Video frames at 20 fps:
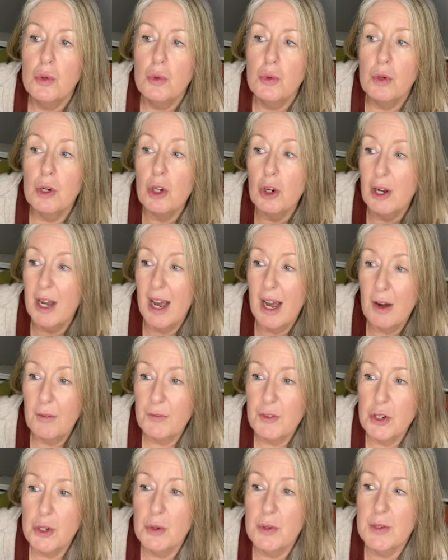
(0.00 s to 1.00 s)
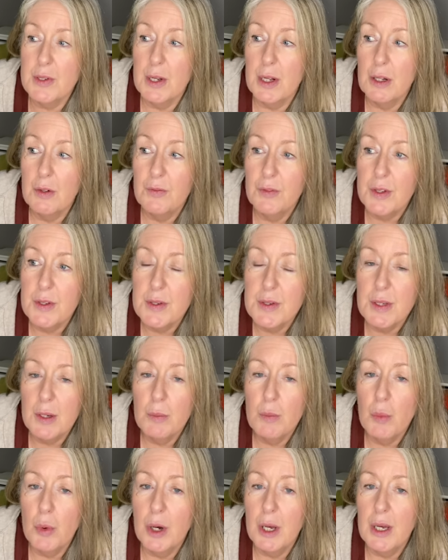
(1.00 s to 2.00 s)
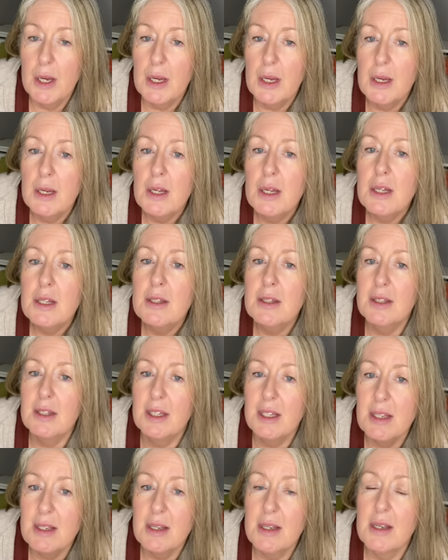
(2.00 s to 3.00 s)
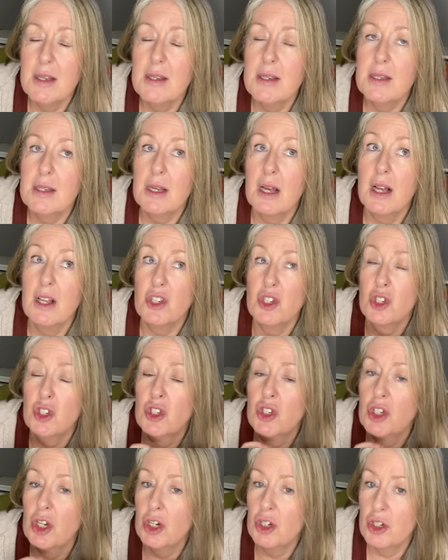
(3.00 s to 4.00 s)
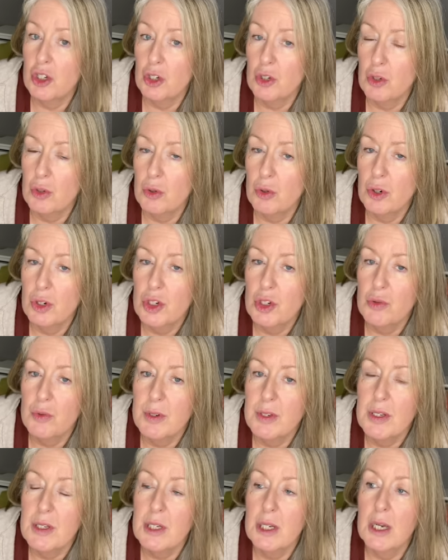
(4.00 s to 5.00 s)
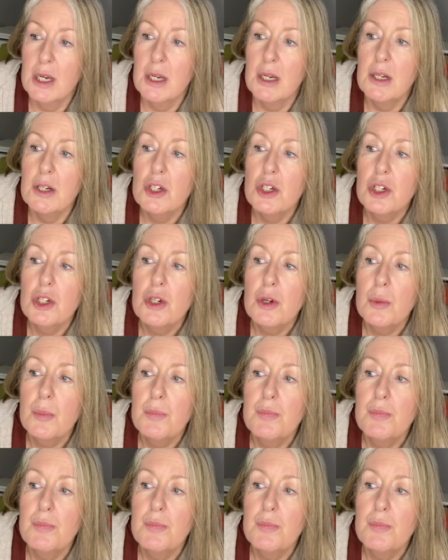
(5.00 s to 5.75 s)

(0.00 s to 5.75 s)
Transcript: look after yourself in some way. This is such a torturous stage.